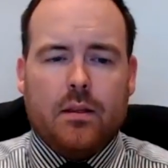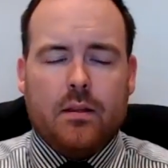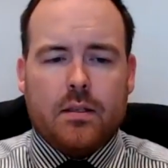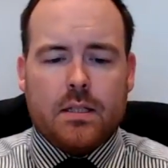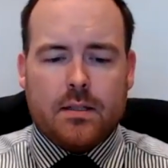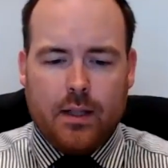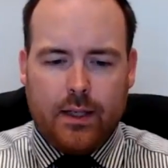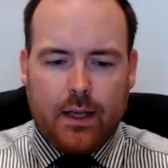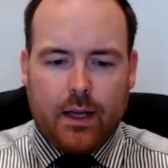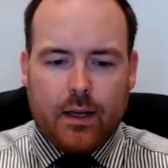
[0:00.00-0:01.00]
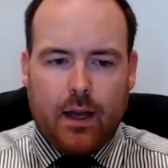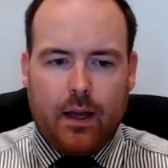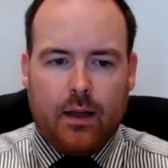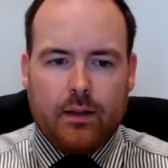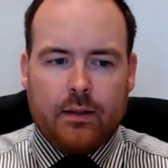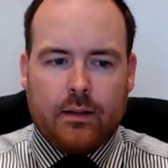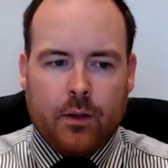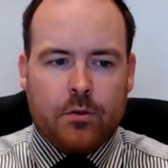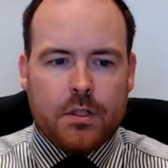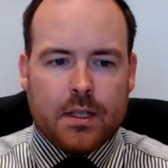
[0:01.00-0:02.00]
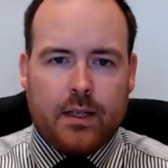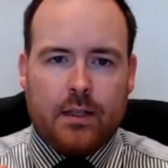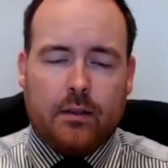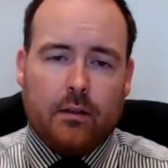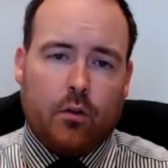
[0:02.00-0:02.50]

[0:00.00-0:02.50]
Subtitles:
The slight downside